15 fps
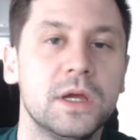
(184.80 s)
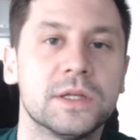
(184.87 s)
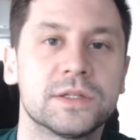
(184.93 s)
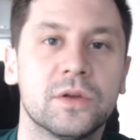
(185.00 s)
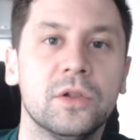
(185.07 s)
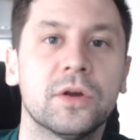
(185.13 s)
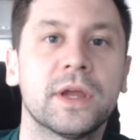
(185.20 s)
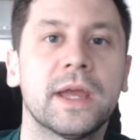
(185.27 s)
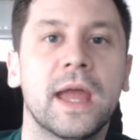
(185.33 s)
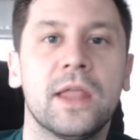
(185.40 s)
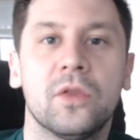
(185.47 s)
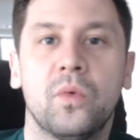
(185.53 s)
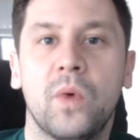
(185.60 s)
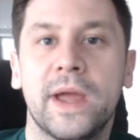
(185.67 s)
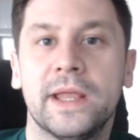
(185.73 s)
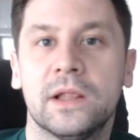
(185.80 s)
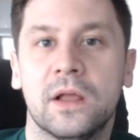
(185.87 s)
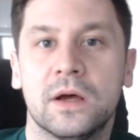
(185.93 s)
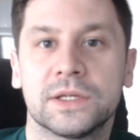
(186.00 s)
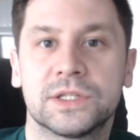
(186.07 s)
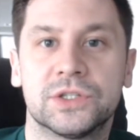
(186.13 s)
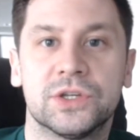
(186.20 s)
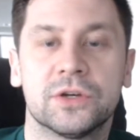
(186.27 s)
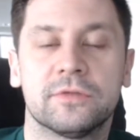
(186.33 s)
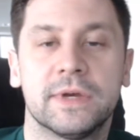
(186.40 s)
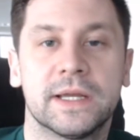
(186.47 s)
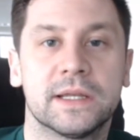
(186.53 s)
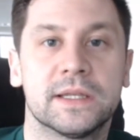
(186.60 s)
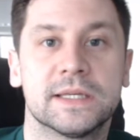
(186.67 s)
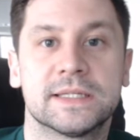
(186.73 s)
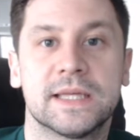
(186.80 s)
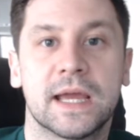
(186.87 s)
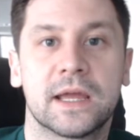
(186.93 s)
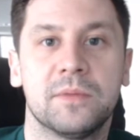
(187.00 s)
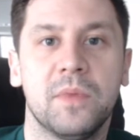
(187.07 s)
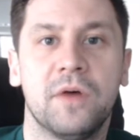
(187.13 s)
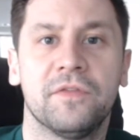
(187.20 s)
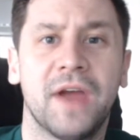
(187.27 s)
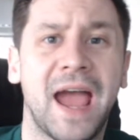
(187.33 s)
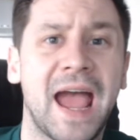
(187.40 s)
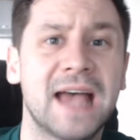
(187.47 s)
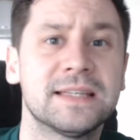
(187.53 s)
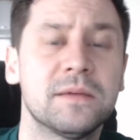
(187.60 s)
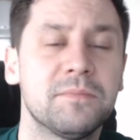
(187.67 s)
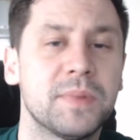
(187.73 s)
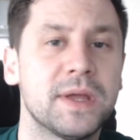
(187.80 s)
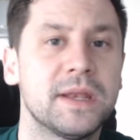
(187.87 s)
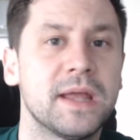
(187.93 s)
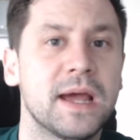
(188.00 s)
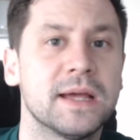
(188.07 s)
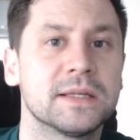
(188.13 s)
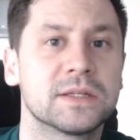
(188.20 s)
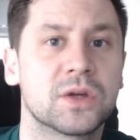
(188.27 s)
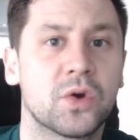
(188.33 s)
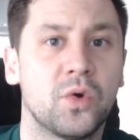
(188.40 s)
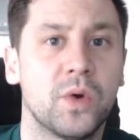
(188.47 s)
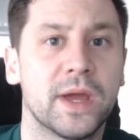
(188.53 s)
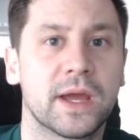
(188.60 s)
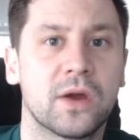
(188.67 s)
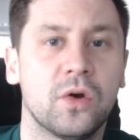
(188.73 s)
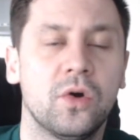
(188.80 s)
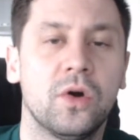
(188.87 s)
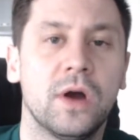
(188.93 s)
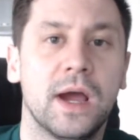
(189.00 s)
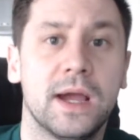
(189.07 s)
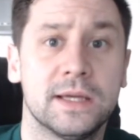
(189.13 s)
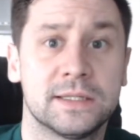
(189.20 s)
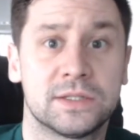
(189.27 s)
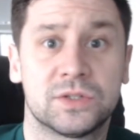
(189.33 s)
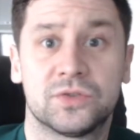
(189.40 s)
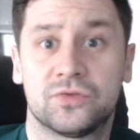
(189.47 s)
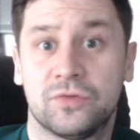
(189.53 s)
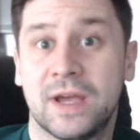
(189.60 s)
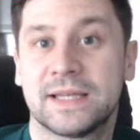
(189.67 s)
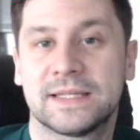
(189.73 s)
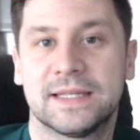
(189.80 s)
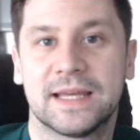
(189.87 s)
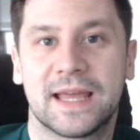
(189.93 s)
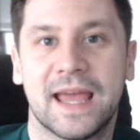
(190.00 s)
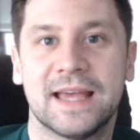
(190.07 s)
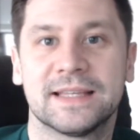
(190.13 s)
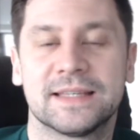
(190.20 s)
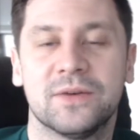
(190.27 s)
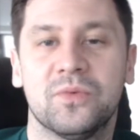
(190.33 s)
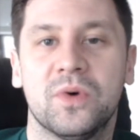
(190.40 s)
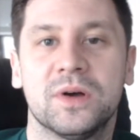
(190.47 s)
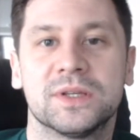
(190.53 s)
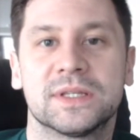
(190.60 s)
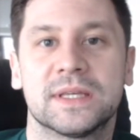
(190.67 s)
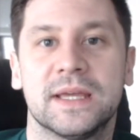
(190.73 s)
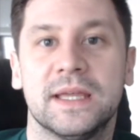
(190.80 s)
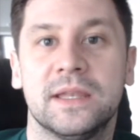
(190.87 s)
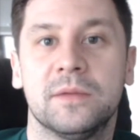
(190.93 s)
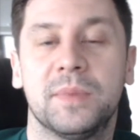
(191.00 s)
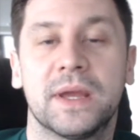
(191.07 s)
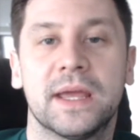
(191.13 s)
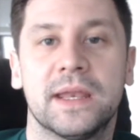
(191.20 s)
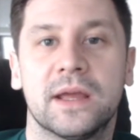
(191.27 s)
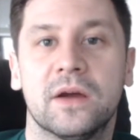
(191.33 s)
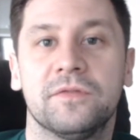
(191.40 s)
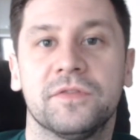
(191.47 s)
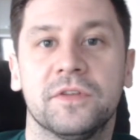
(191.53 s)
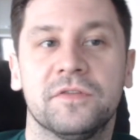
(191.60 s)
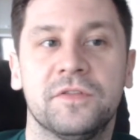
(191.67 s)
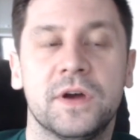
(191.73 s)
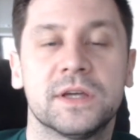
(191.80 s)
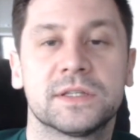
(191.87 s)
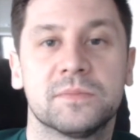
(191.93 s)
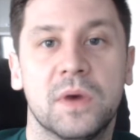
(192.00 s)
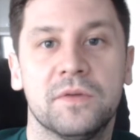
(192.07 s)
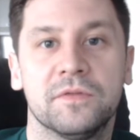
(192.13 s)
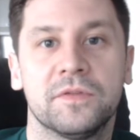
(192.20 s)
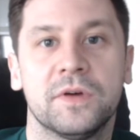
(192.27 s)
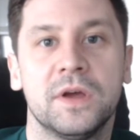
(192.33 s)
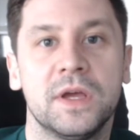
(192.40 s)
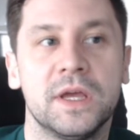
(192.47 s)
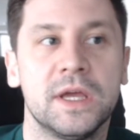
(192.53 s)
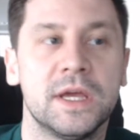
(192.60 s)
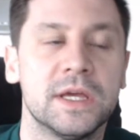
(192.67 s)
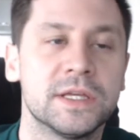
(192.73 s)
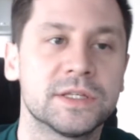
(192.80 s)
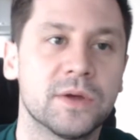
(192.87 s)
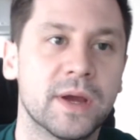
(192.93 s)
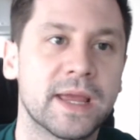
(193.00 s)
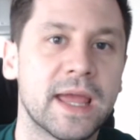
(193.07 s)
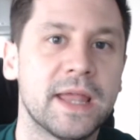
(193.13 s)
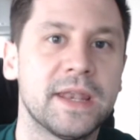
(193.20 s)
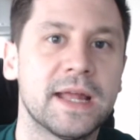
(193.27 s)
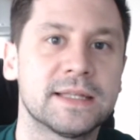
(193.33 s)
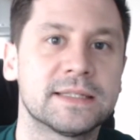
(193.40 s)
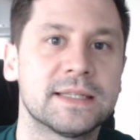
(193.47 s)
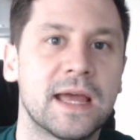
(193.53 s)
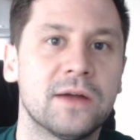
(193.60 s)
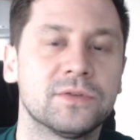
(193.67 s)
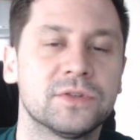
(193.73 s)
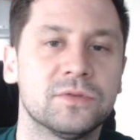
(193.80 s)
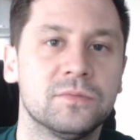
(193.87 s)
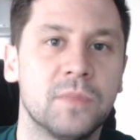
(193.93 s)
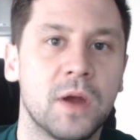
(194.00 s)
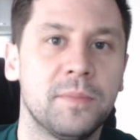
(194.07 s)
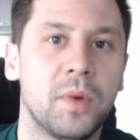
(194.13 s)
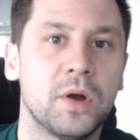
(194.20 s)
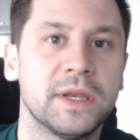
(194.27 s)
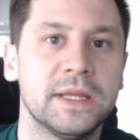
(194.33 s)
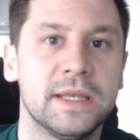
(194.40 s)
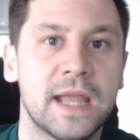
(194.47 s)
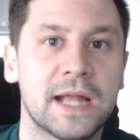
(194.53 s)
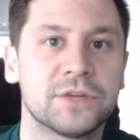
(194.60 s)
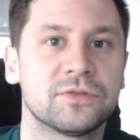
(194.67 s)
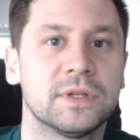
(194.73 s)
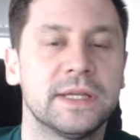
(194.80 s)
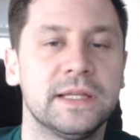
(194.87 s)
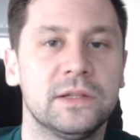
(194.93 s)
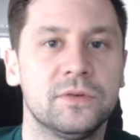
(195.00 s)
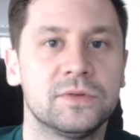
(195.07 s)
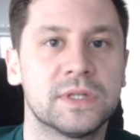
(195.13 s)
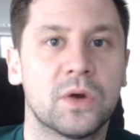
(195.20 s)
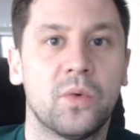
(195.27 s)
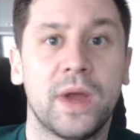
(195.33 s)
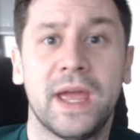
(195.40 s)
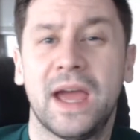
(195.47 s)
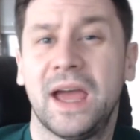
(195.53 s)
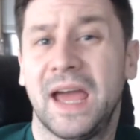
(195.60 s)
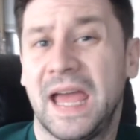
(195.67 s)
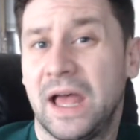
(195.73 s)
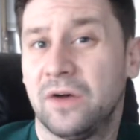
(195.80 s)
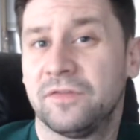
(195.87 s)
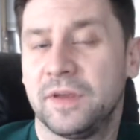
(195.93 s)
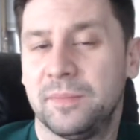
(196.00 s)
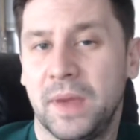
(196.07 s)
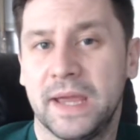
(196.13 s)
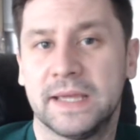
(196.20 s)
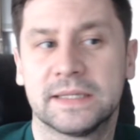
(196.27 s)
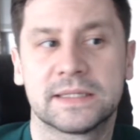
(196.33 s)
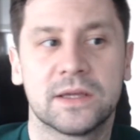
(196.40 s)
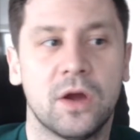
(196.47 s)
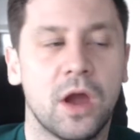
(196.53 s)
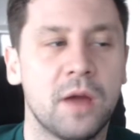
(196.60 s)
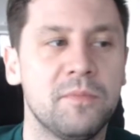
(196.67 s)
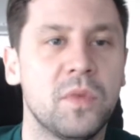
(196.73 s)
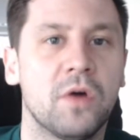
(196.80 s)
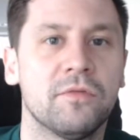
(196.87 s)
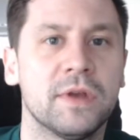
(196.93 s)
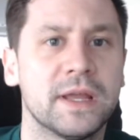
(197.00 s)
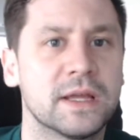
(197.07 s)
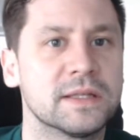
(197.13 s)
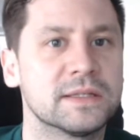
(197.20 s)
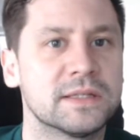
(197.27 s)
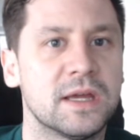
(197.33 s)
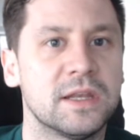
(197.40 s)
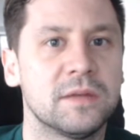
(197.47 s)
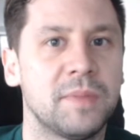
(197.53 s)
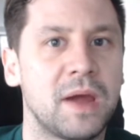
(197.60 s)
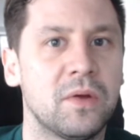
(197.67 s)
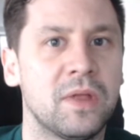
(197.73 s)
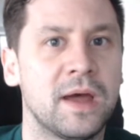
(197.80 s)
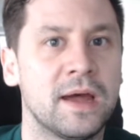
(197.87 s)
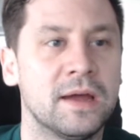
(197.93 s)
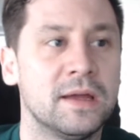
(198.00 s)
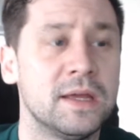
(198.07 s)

So looking at the weight loss during the second month, it hasn't been as quick or as drastic as it was in the beginning of the first month. So again, that's down to my body naturally losing weight at a healthy pace. So I'm not really concerned about that.